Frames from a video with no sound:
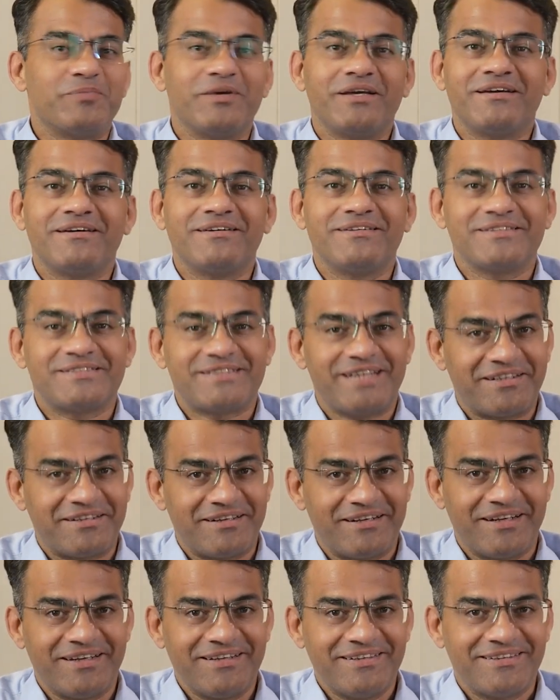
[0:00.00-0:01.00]
being a
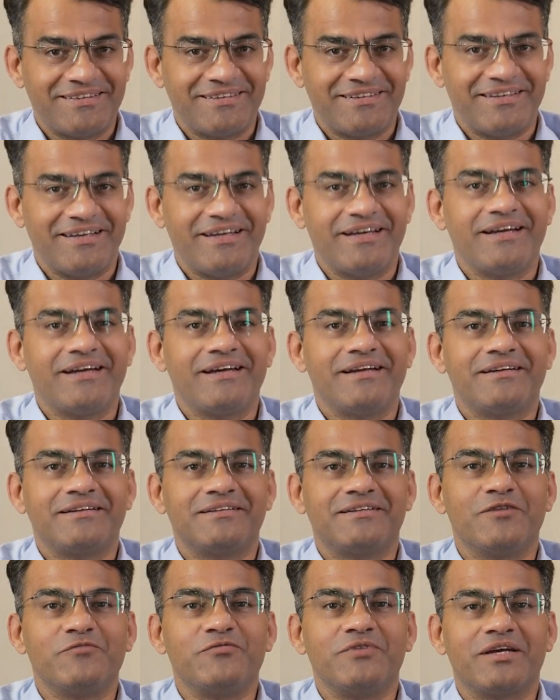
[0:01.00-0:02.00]
Saturday and
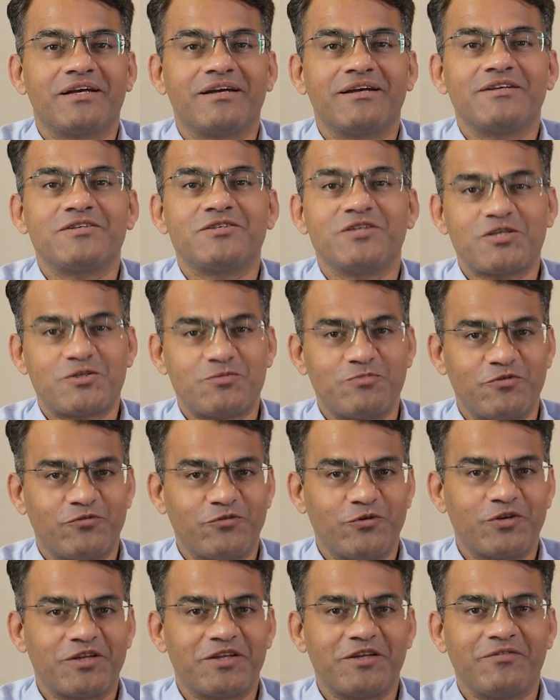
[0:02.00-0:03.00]
the weekend just
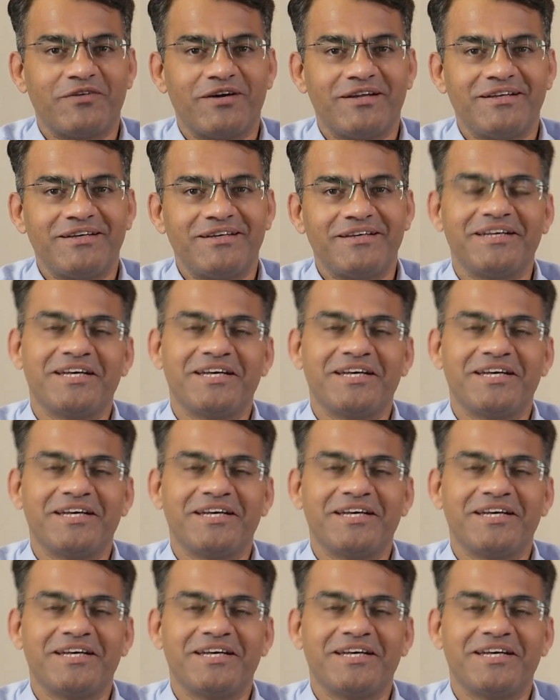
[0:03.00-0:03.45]
before Diwali,